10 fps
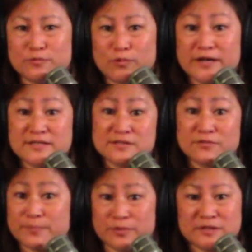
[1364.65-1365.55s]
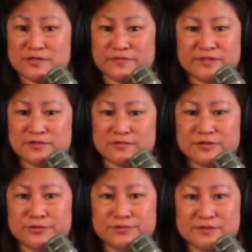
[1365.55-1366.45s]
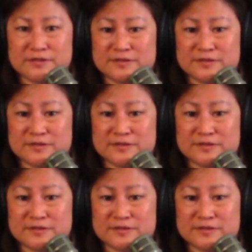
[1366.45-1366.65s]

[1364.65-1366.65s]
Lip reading: Why is it so important to restore dunes?